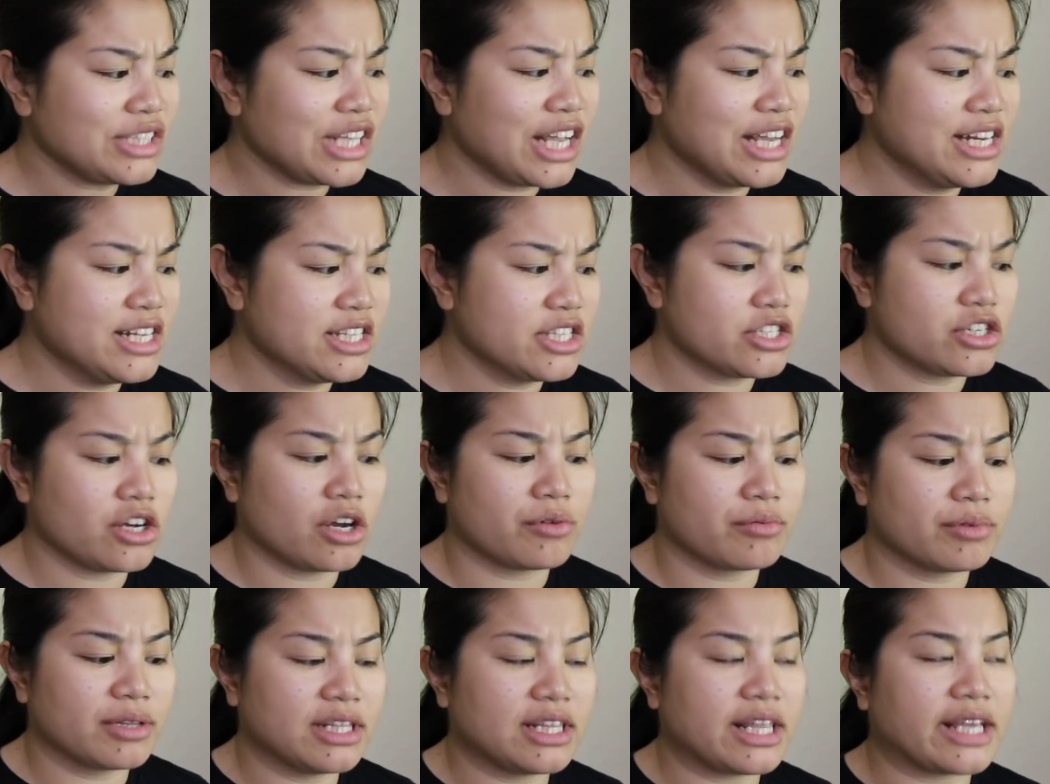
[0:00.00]
I didn't
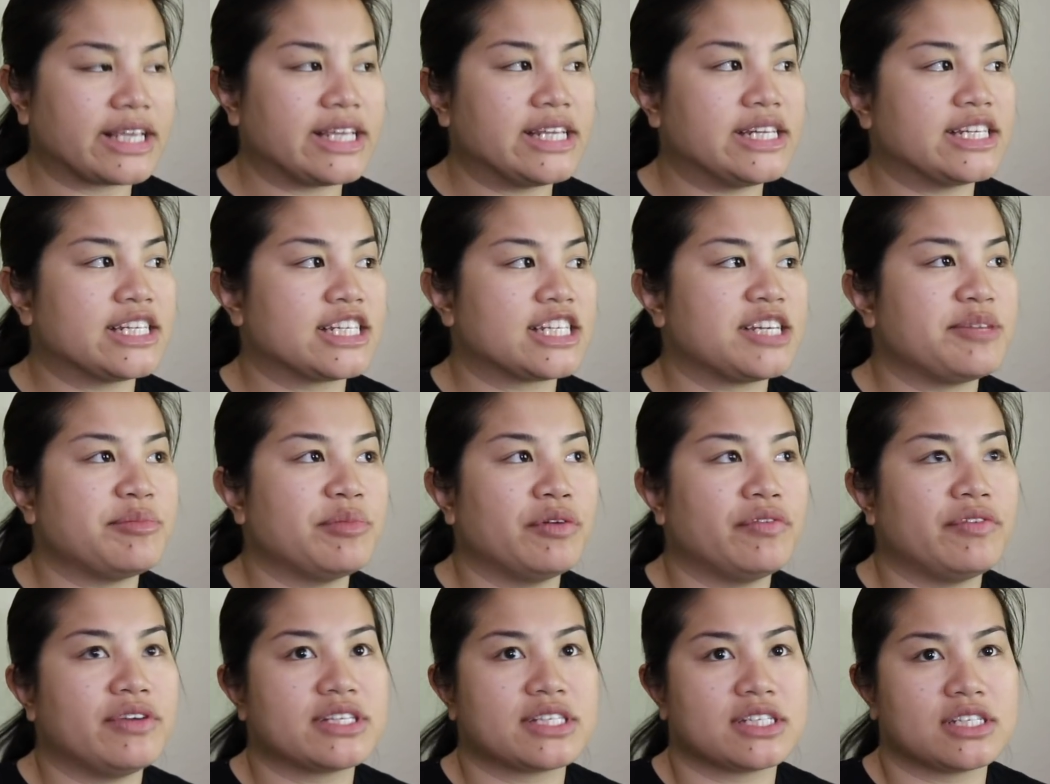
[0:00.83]
start really liking Disney
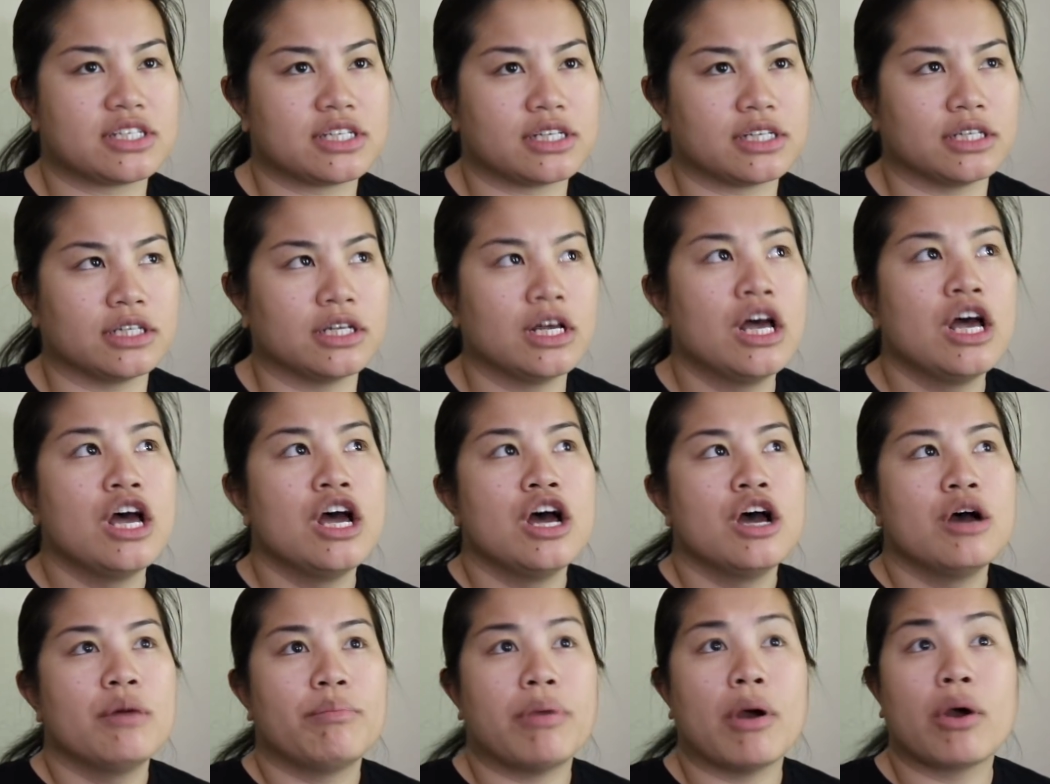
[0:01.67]
movies until
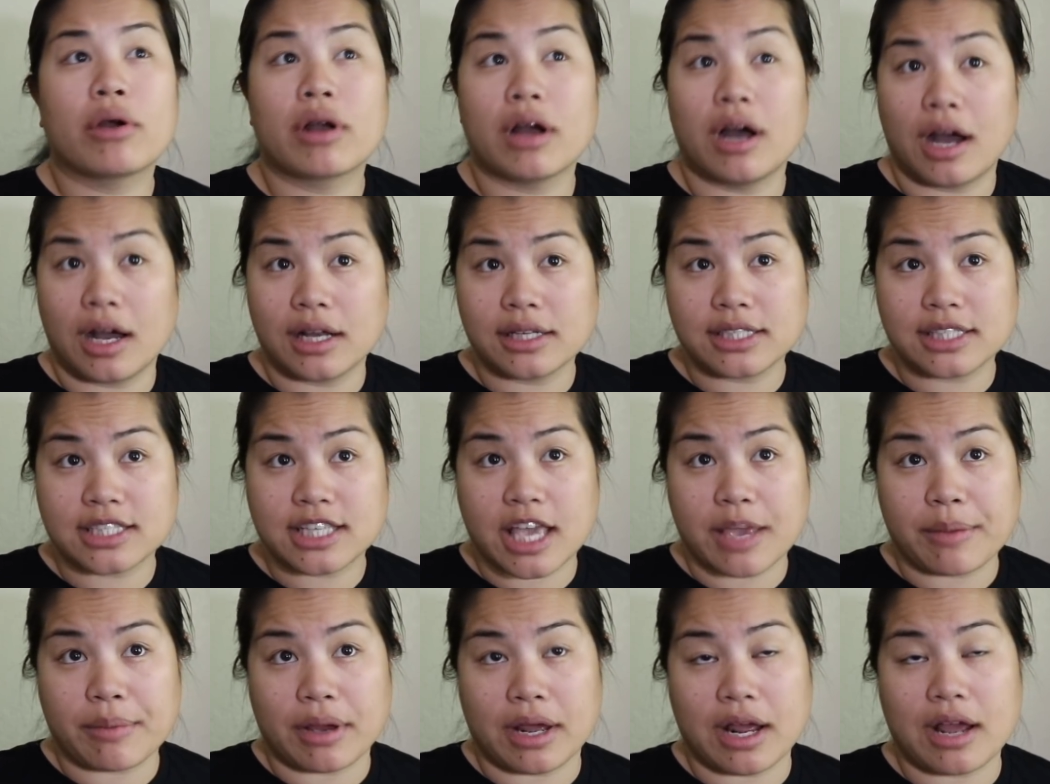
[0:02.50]
Pocahontas
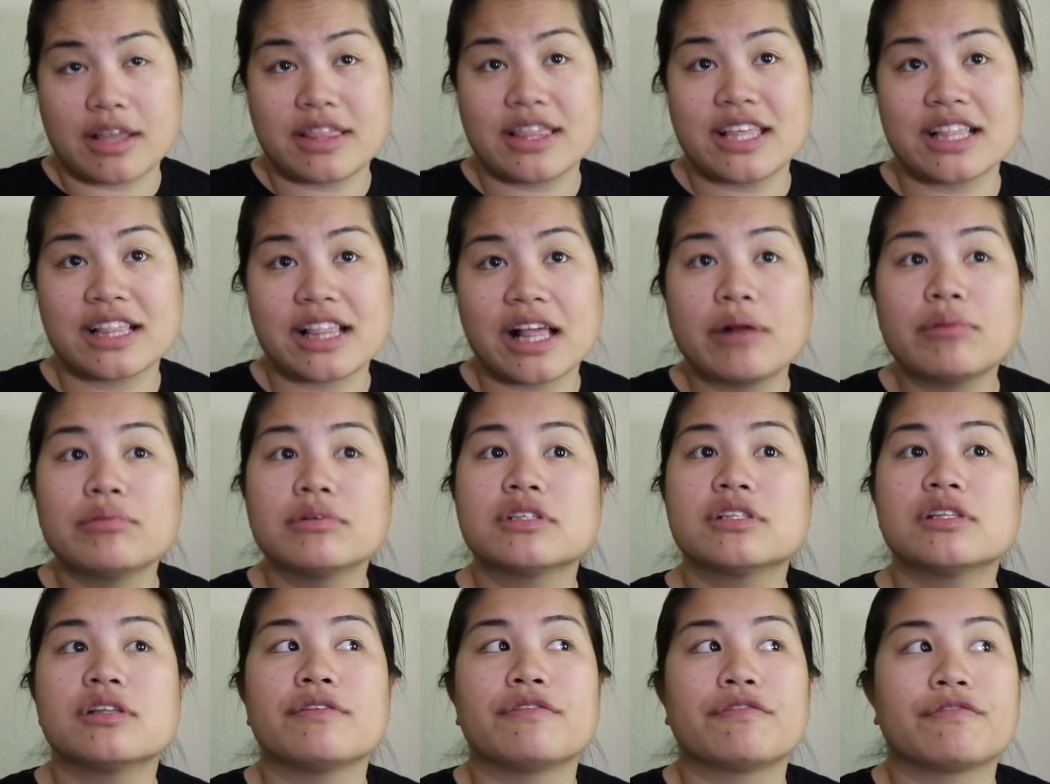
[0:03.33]
came out. I think that
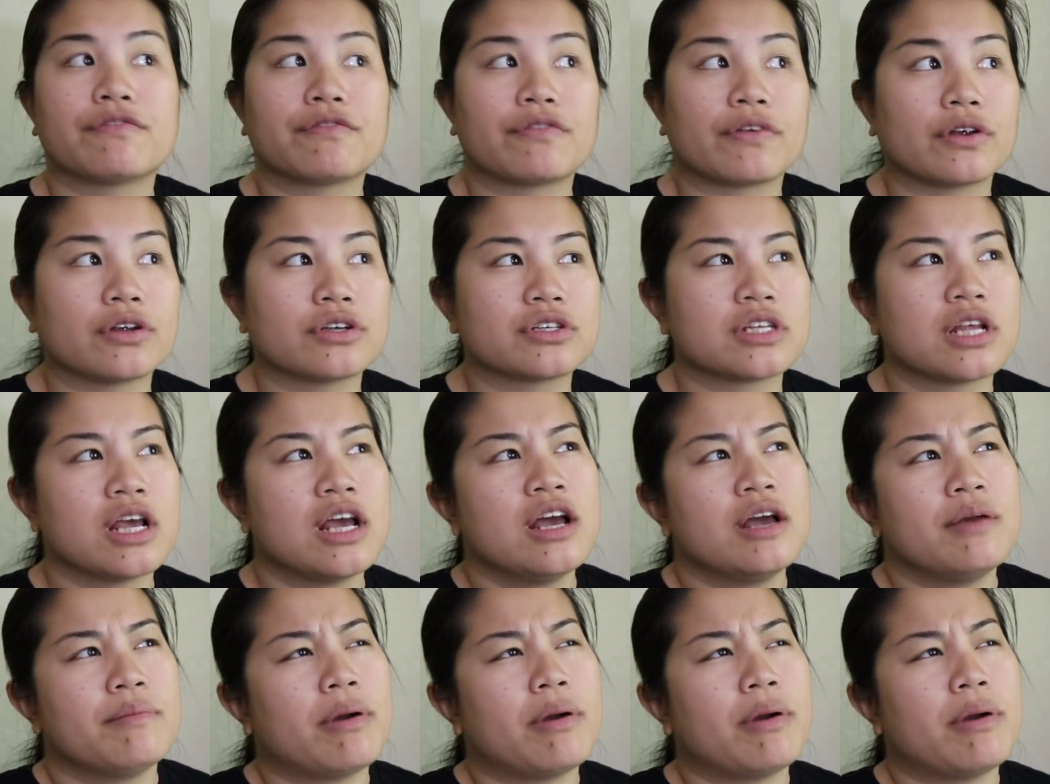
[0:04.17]
was the first...